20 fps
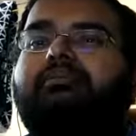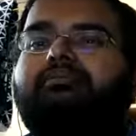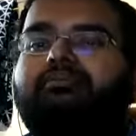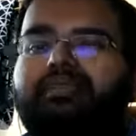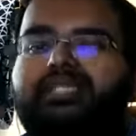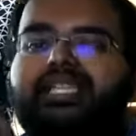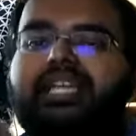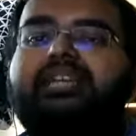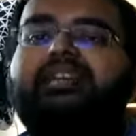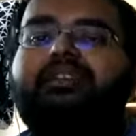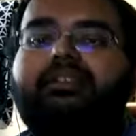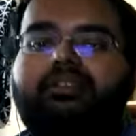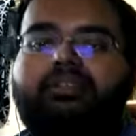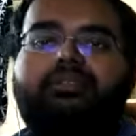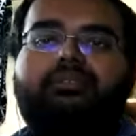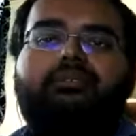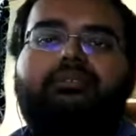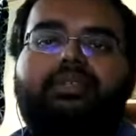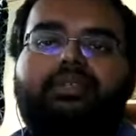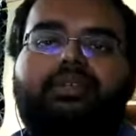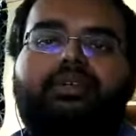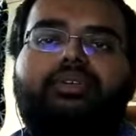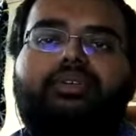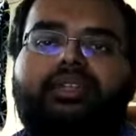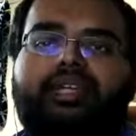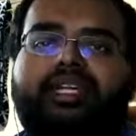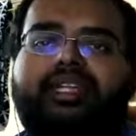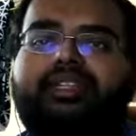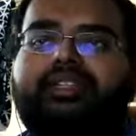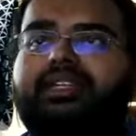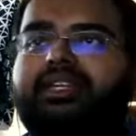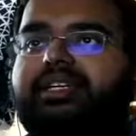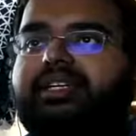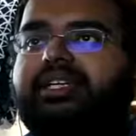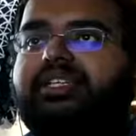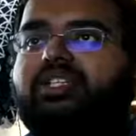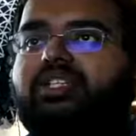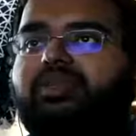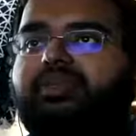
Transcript: general growth rate in the industry,